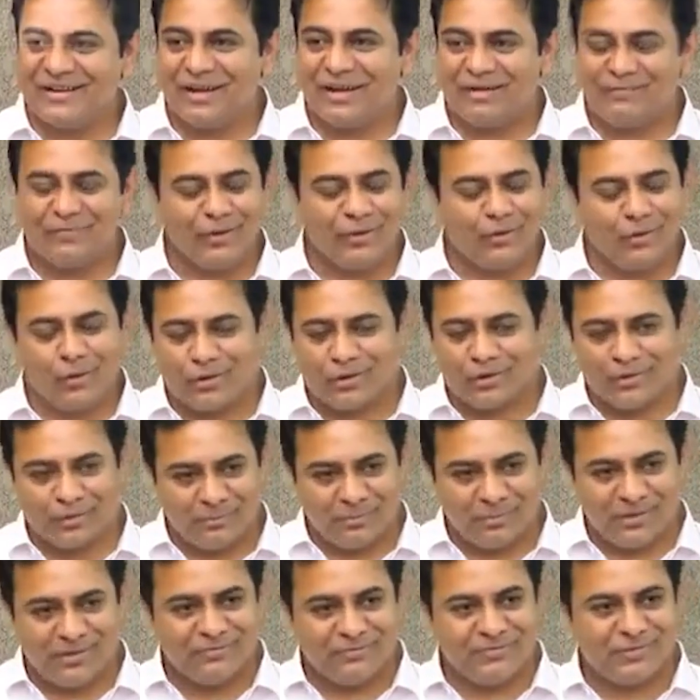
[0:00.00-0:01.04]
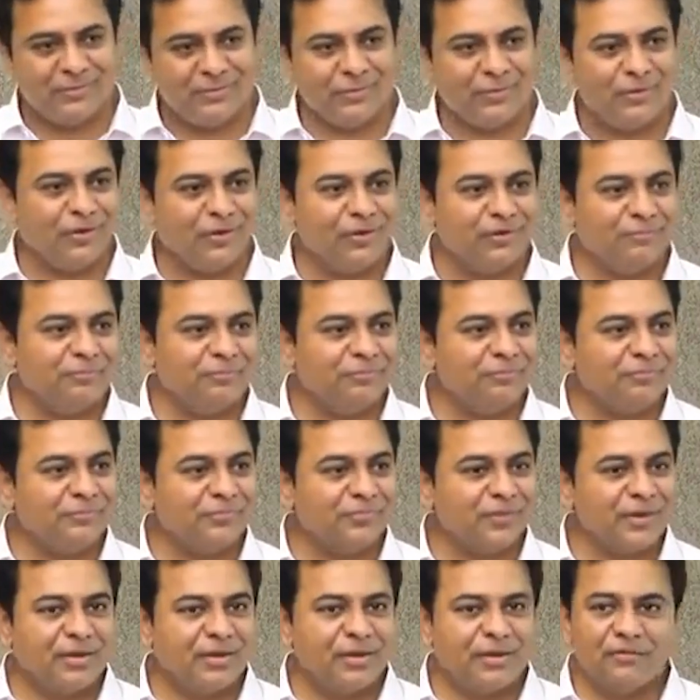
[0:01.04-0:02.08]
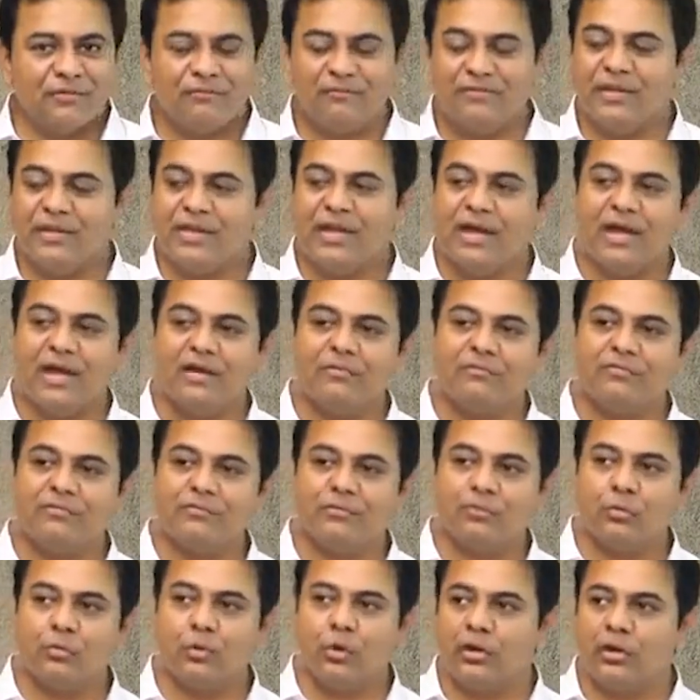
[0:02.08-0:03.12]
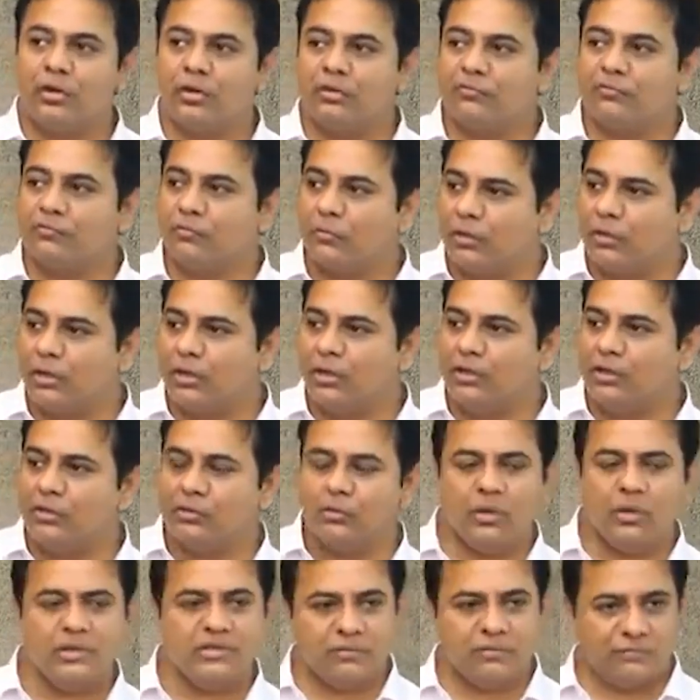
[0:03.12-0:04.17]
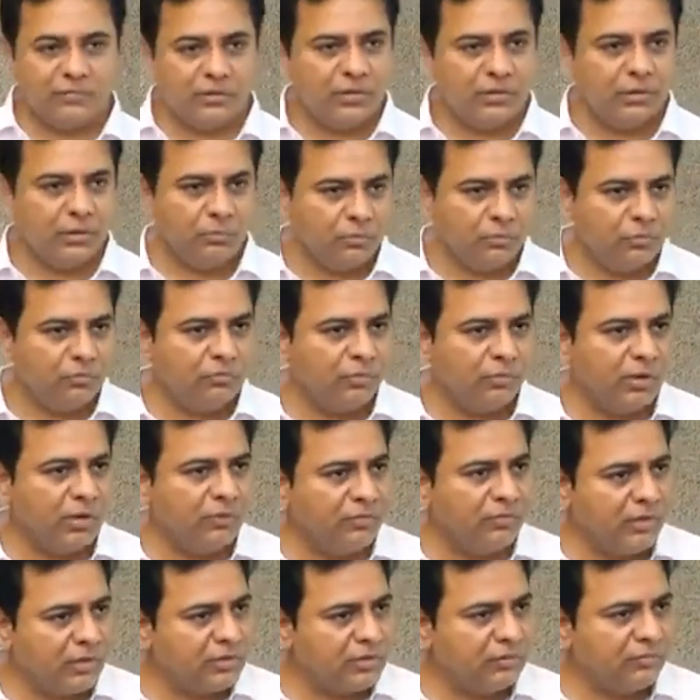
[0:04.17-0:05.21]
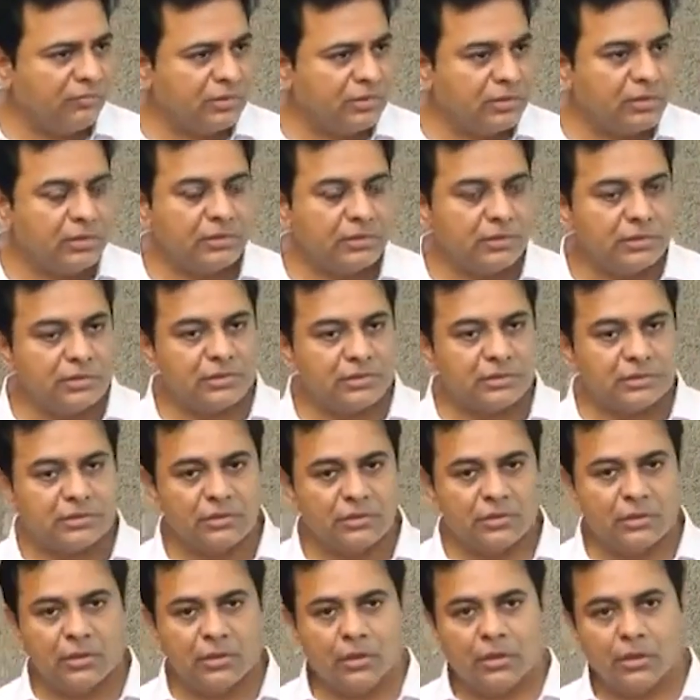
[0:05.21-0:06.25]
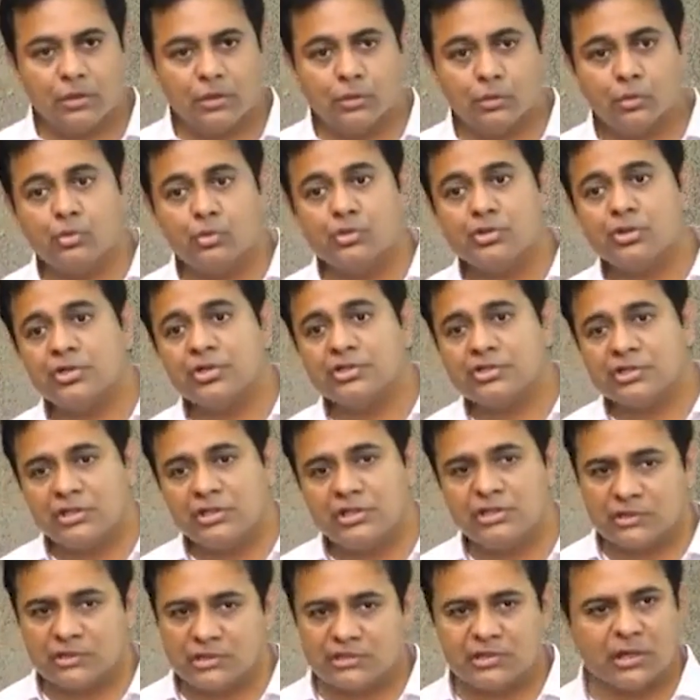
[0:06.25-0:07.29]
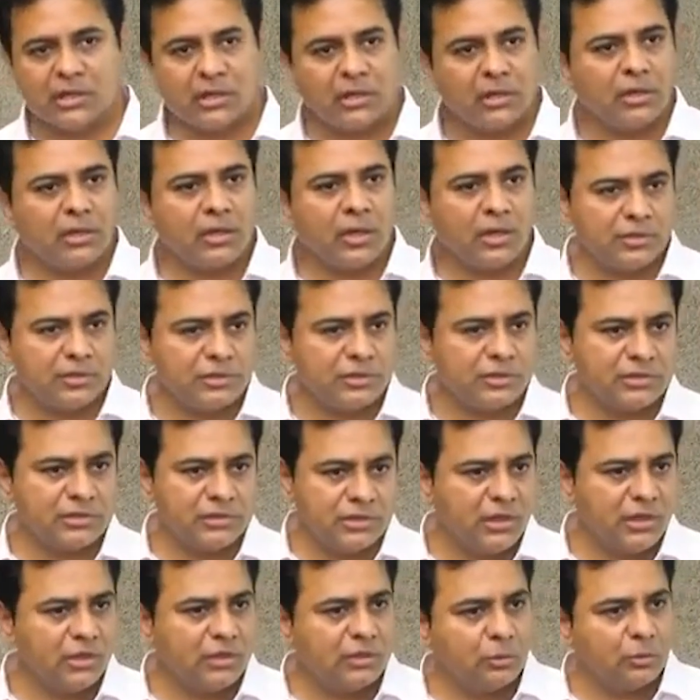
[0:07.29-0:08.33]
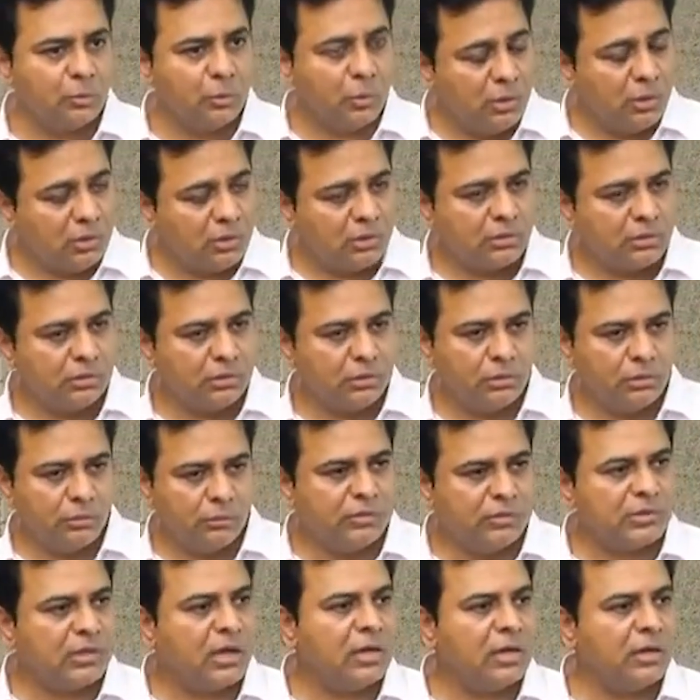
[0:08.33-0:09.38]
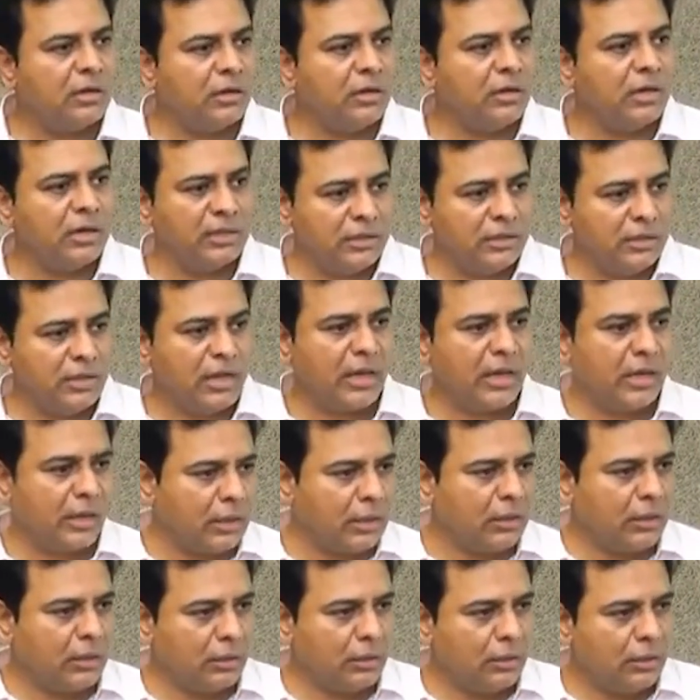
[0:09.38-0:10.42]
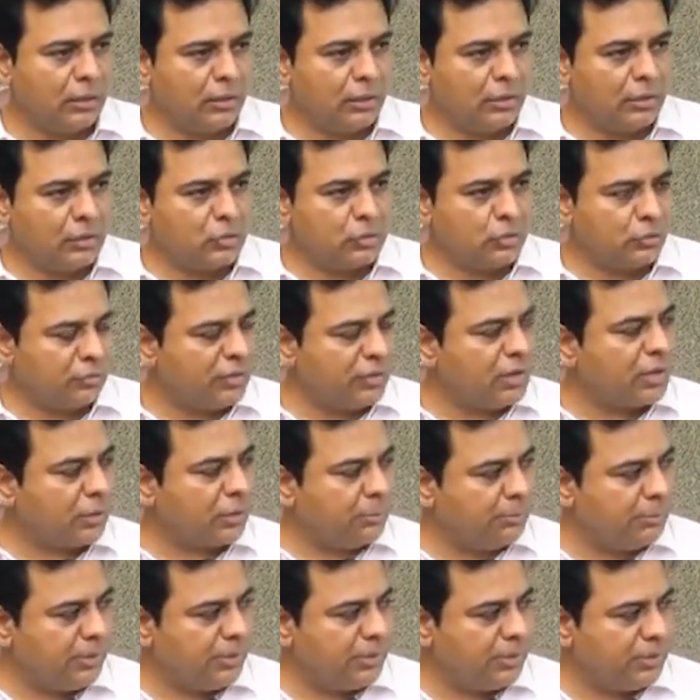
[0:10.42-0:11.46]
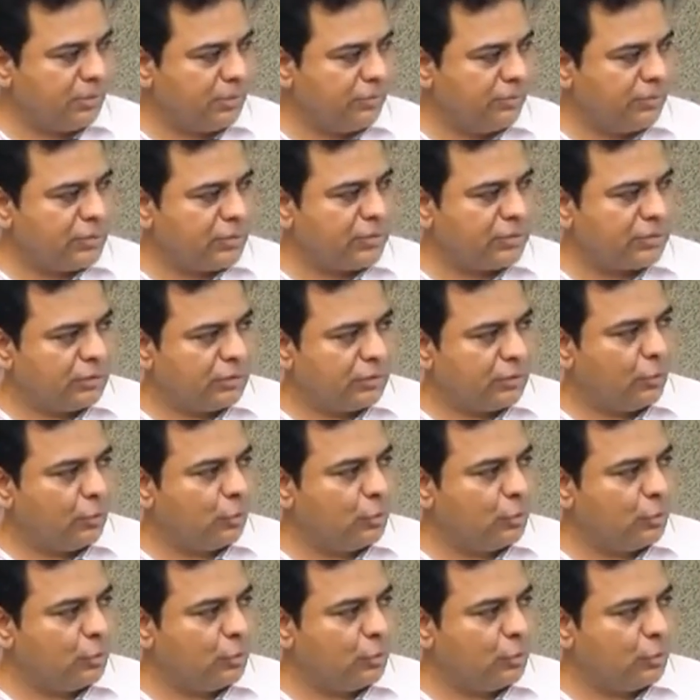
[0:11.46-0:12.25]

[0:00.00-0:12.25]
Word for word: and we are not competing with them at all. We have 214 US FDA approved manufacturing facilities. New Jersey is the second largest state in the world with 189. So we are competing with the